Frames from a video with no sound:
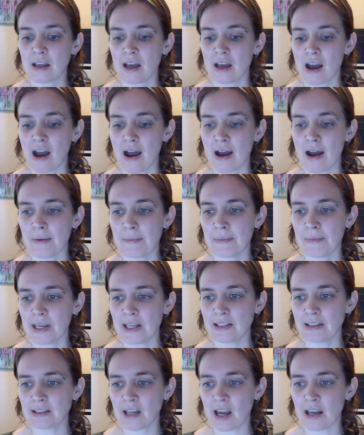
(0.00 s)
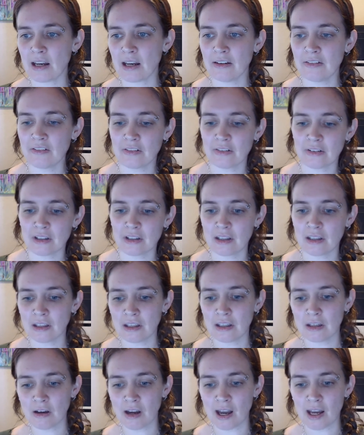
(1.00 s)
it's kind of,
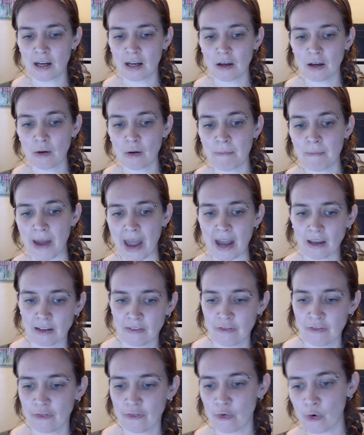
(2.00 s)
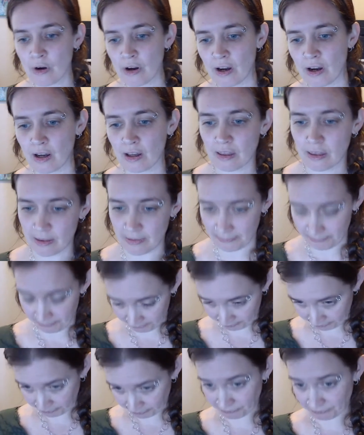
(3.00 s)
you kind of go back and forth
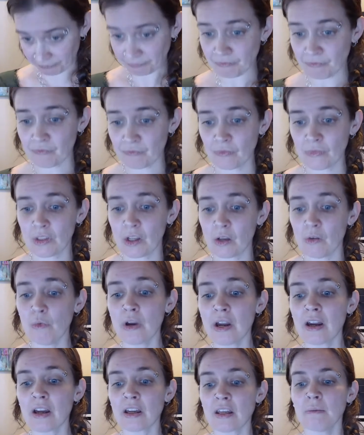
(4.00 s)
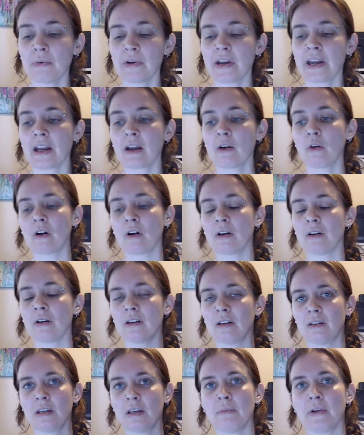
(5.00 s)
where you bring,
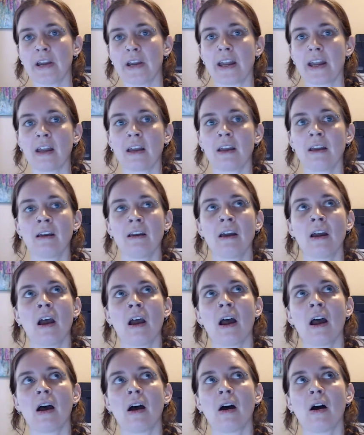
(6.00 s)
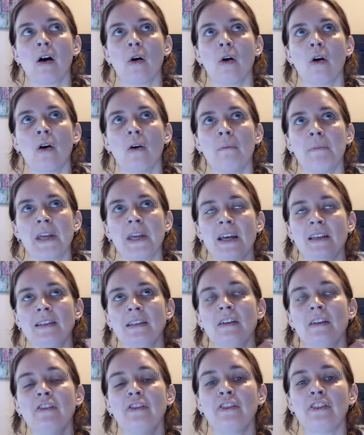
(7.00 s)
because
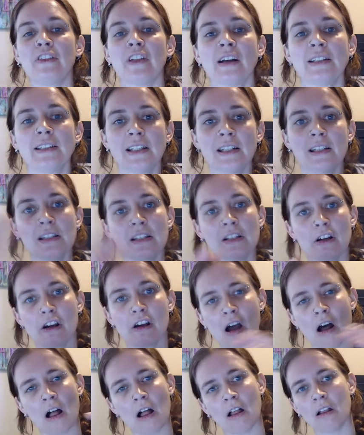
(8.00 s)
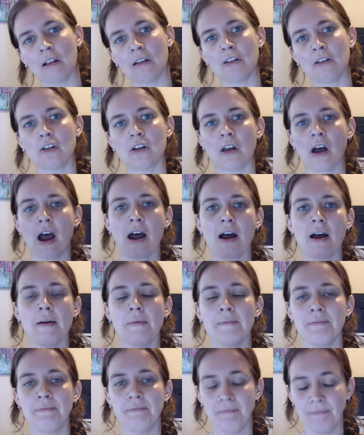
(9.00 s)
the fluxes are all,
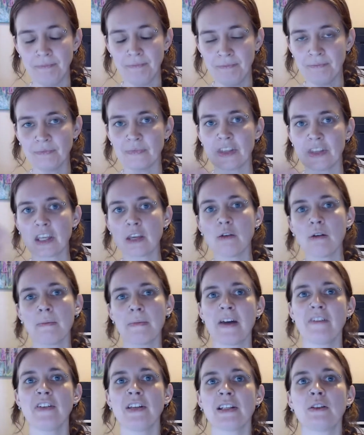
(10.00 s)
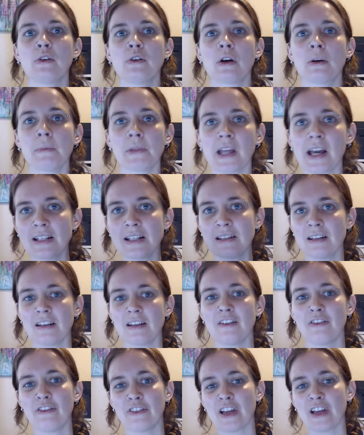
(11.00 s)
the UMF is normalized to
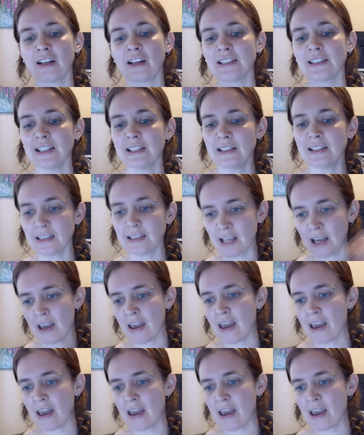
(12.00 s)
the fluxes.